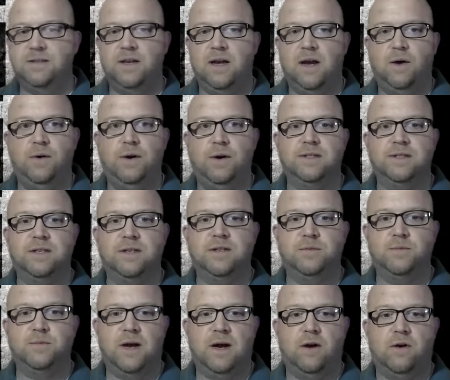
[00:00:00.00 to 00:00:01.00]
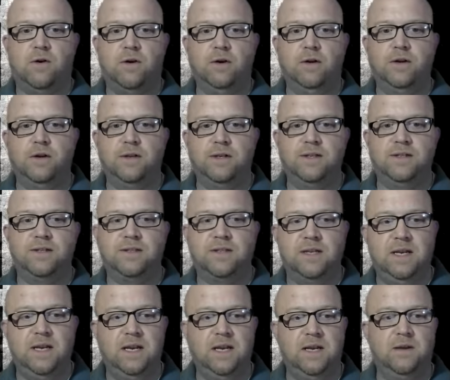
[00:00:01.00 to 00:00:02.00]
He always does my heart good to
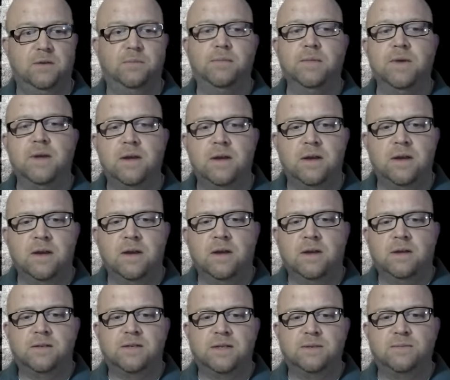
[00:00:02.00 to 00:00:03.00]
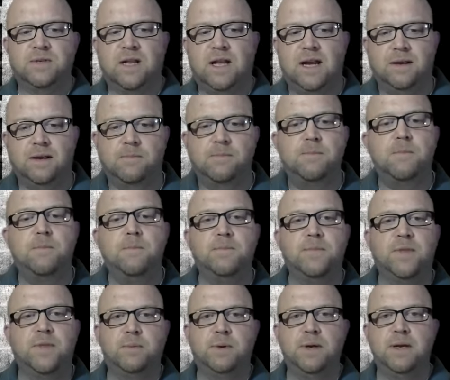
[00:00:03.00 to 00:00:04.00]
see him. Seems like
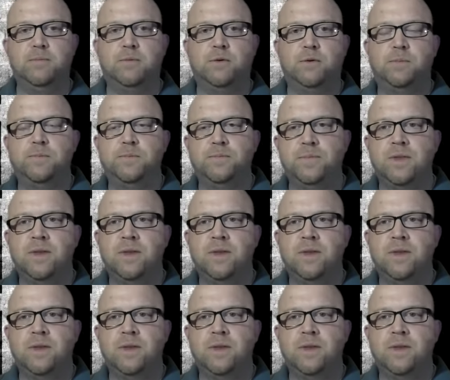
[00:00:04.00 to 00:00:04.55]
the people